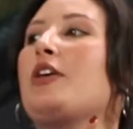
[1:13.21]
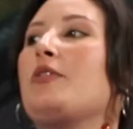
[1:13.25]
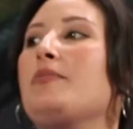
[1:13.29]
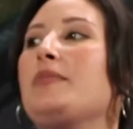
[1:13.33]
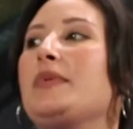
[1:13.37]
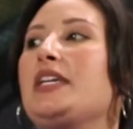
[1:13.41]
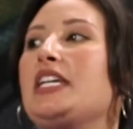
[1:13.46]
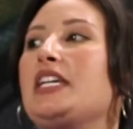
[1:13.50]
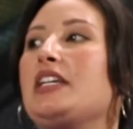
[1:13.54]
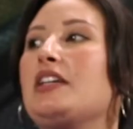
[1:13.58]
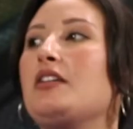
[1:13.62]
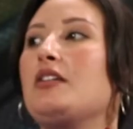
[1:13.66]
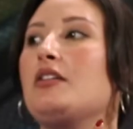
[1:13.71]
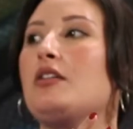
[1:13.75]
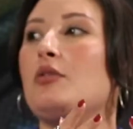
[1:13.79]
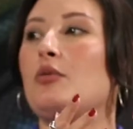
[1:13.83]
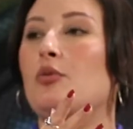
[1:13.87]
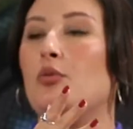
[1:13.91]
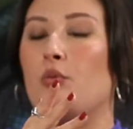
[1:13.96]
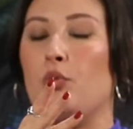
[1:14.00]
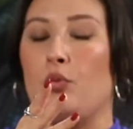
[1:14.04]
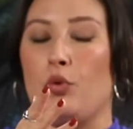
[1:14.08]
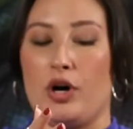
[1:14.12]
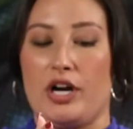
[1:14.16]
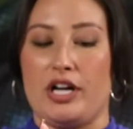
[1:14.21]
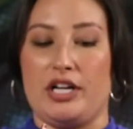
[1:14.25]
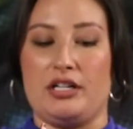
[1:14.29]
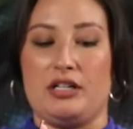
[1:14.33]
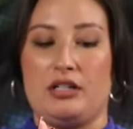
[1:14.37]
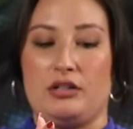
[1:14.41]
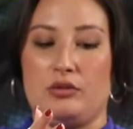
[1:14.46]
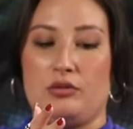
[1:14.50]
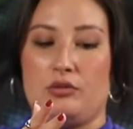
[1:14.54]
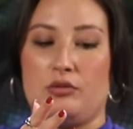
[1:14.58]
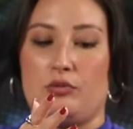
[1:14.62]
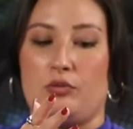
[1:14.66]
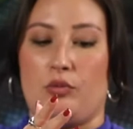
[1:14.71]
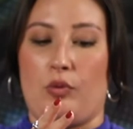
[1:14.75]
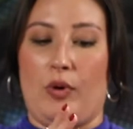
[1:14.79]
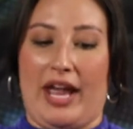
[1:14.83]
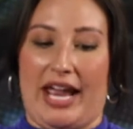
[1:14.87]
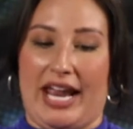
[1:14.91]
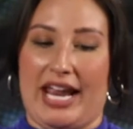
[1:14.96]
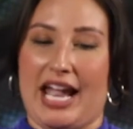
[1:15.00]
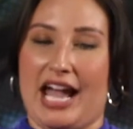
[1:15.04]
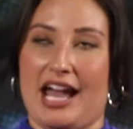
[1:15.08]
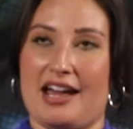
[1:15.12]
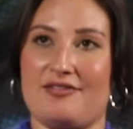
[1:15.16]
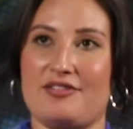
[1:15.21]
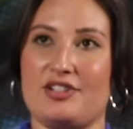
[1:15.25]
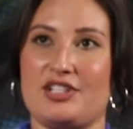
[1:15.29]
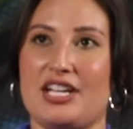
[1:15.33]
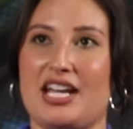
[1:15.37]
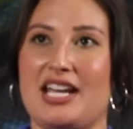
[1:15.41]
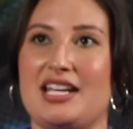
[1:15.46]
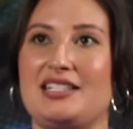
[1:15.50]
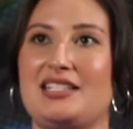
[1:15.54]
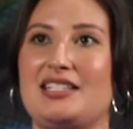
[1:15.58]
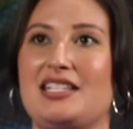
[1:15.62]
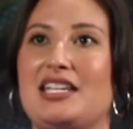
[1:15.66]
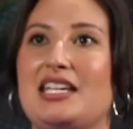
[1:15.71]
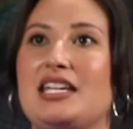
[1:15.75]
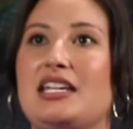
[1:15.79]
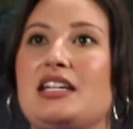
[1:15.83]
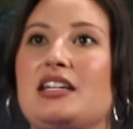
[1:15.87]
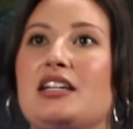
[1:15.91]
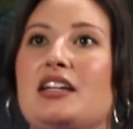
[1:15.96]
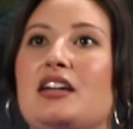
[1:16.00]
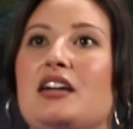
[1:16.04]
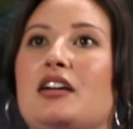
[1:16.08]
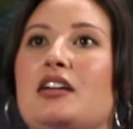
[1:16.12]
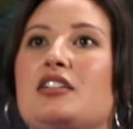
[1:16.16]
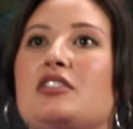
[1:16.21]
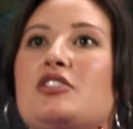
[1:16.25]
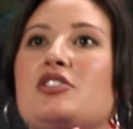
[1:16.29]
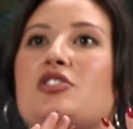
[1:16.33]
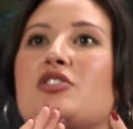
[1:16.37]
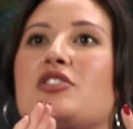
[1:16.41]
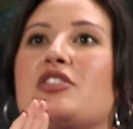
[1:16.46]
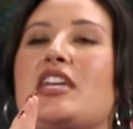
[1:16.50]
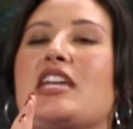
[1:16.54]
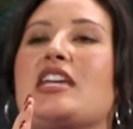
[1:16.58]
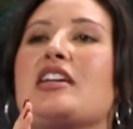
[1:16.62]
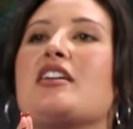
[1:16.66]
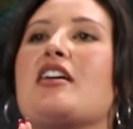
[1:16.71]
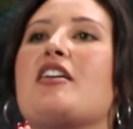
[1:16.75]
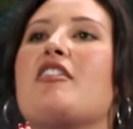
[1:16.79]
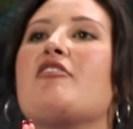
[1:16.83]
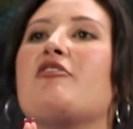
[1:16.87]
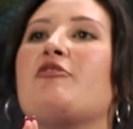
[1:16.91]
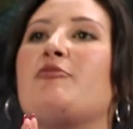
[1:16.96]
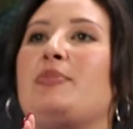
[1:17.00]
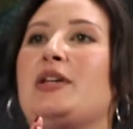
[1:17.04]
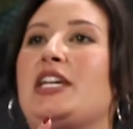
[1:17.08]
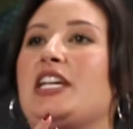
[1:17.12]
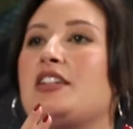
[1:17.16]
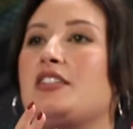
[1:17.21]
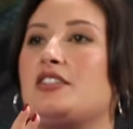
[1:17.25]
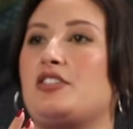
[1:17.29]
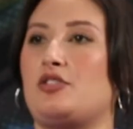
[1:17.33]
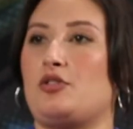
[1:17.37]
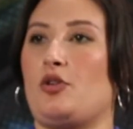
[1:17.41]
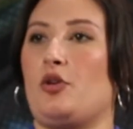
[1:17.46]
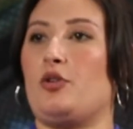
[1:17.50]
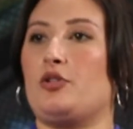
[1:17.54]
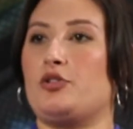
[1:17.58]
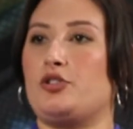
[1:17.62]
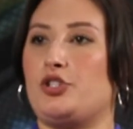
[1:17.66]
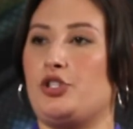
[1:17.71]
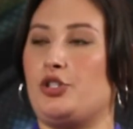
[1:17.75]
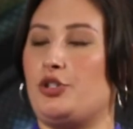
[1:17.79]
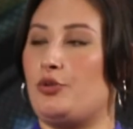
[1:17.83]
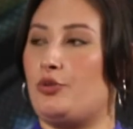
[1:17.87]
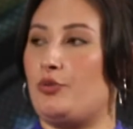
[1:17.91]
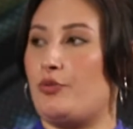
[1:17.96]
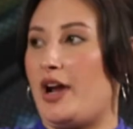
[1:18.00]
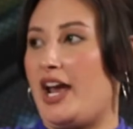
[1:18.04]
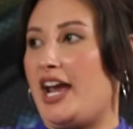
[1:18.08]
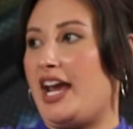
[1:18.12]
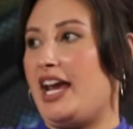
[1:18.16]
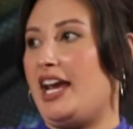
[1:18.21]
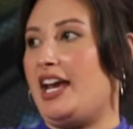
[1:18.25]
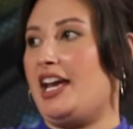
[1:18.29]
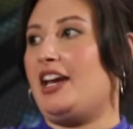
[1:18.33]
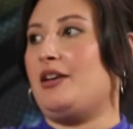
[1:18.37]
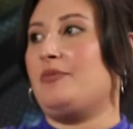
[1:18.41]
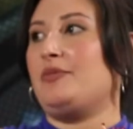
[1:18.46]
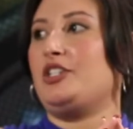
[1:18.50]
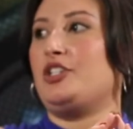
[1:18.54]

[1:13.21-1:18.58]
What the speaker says: when I mean one-way advertising, think of being sold to, right?